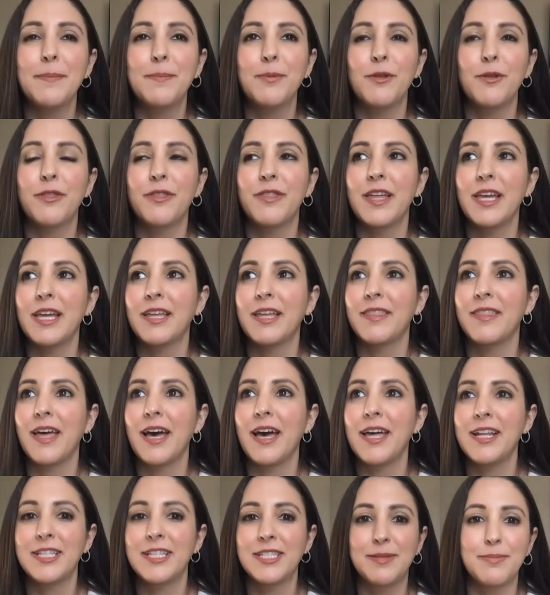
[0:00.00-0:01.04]
of people think
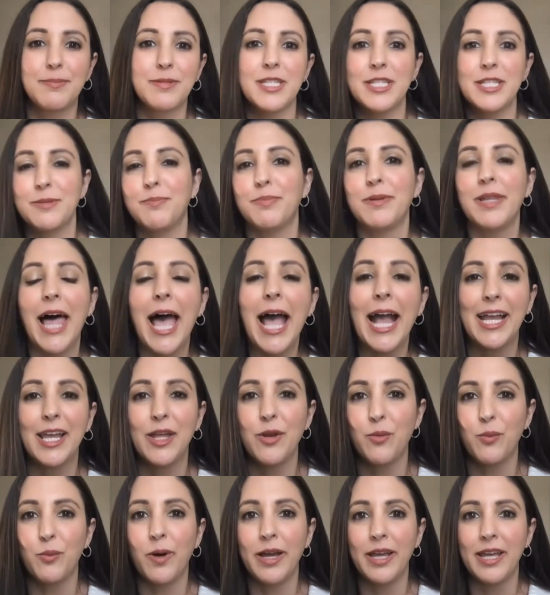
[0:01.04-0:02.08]
that it's this black
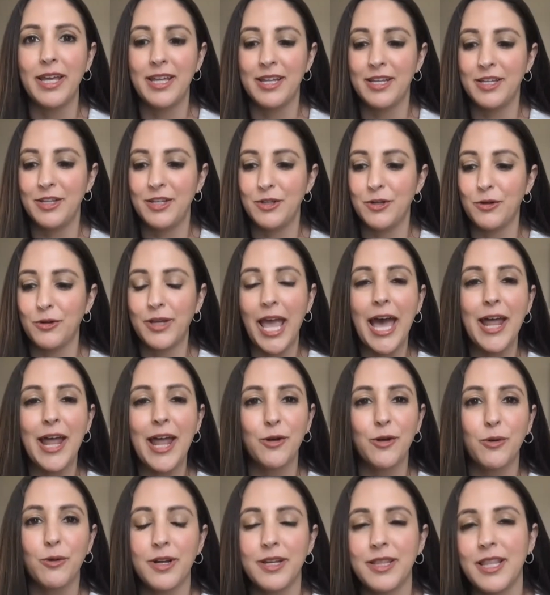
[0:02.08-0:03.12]
and white,
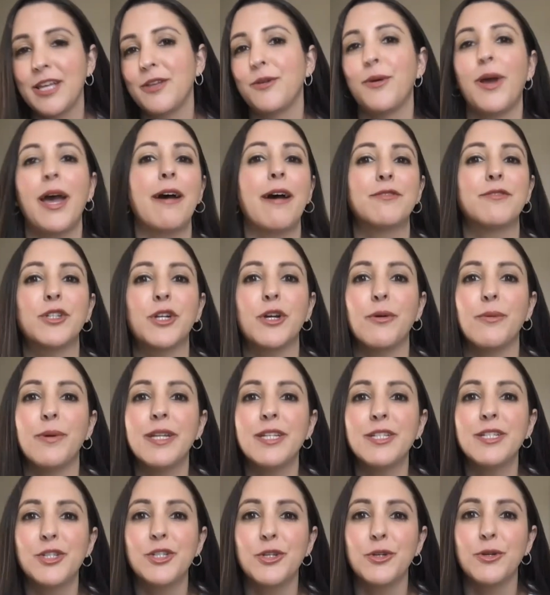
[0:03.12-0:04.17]
category that you have to go
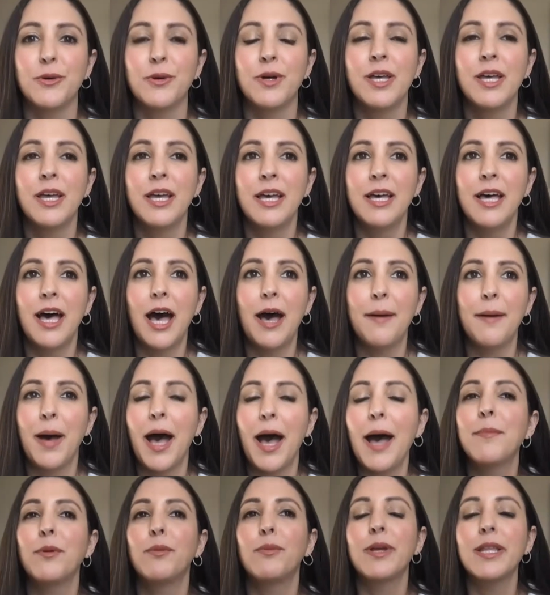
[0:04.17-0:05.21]
into.
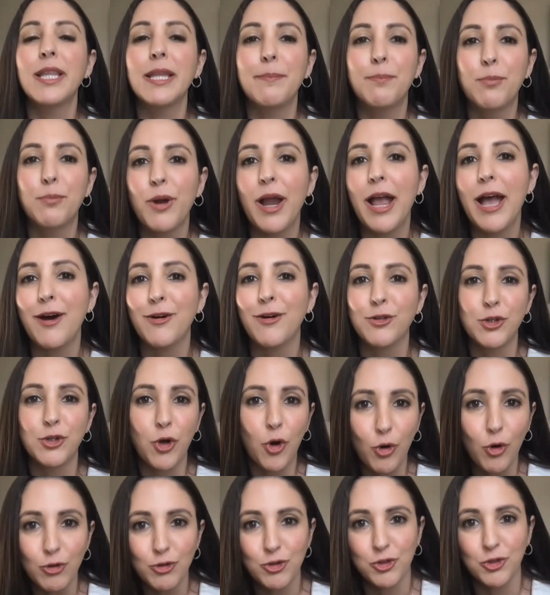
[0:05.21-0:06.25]
I'm a really proud
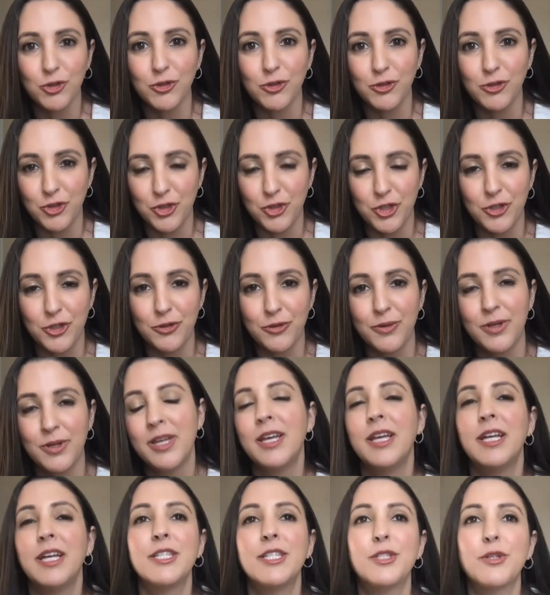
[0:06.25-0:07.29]
cultural Jew.
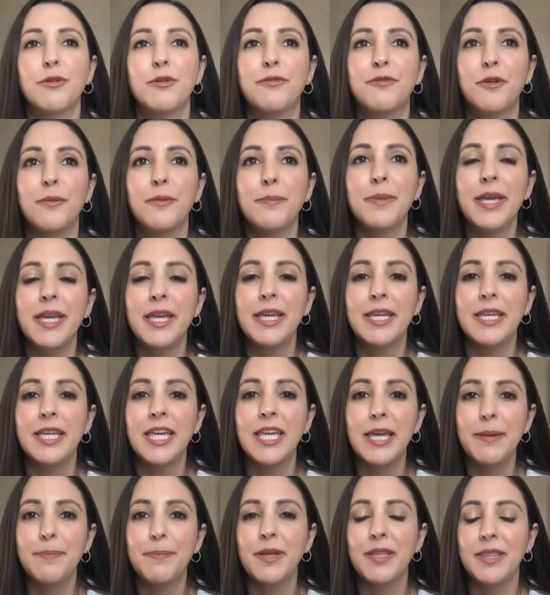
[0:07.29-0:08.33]
So for me,
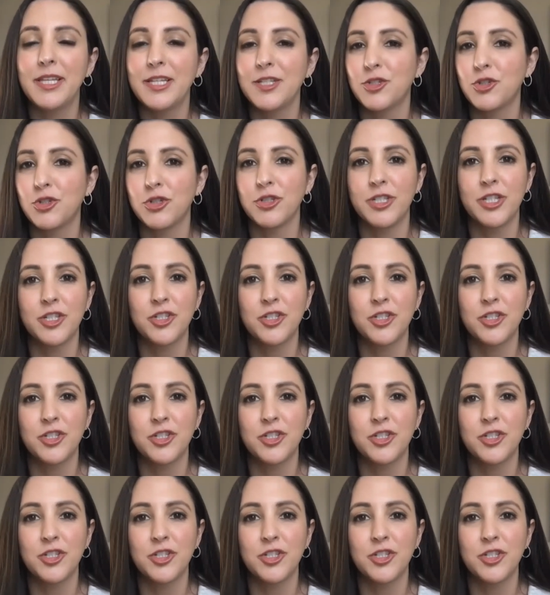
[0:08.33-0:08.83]
keeping these